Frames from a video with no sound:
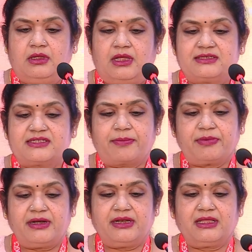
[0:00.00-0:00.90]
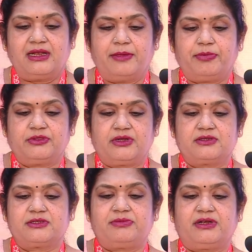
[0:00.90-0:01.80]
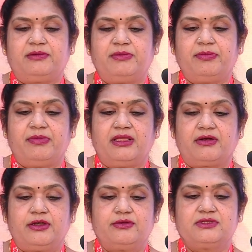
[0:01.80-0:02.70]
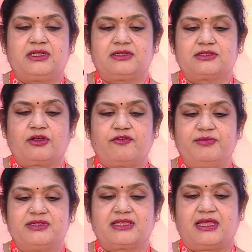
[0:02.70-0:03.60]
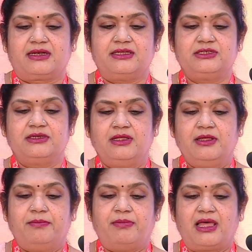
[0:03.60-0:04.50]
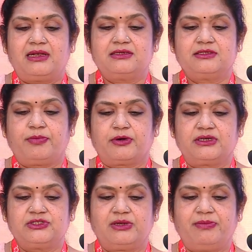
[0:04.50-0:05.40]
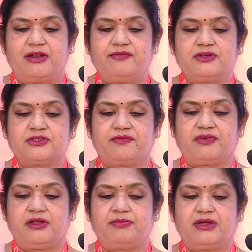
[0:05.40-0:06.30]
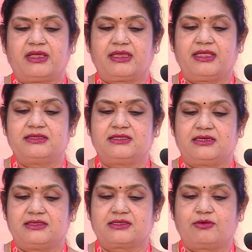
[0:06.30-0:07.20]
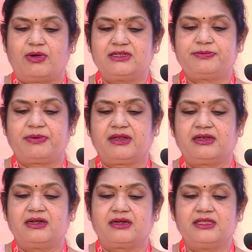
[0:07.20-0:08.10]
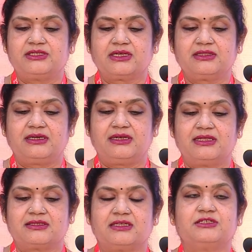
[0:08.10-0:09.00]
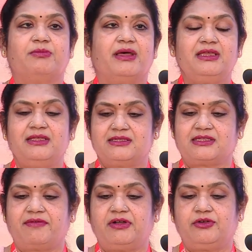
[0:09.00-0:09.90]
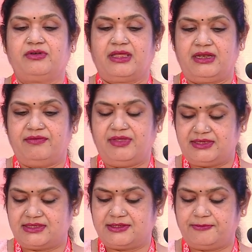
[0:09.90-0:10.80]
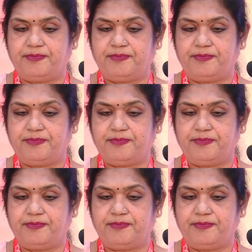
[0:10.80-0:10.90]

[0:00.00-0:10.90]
And subclinical hypothyroidism treatment may reduce the risk of miscarriage. Balance the potential benefits of treatment against the risk. Once pregnant, recheck the TSH by 7 to 9 weeks.